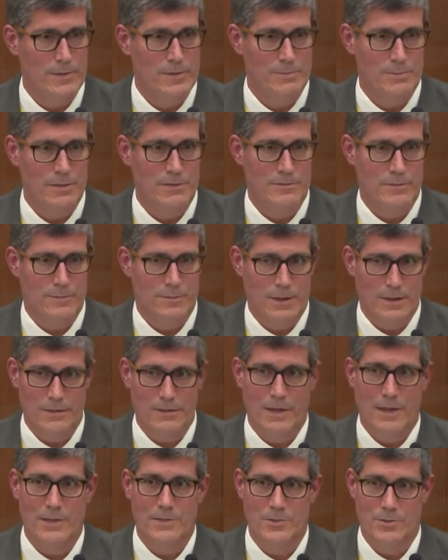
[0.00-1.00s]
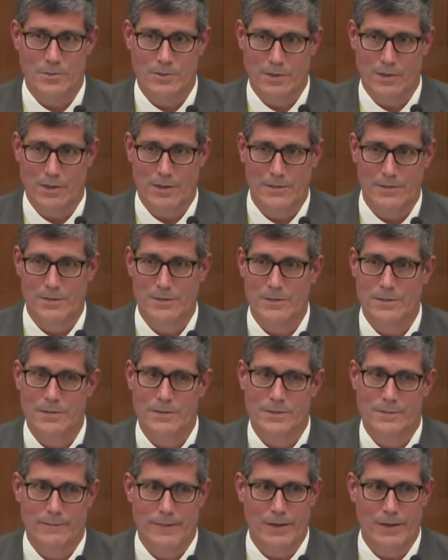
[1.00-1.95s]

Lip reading: to be from unnatural causes.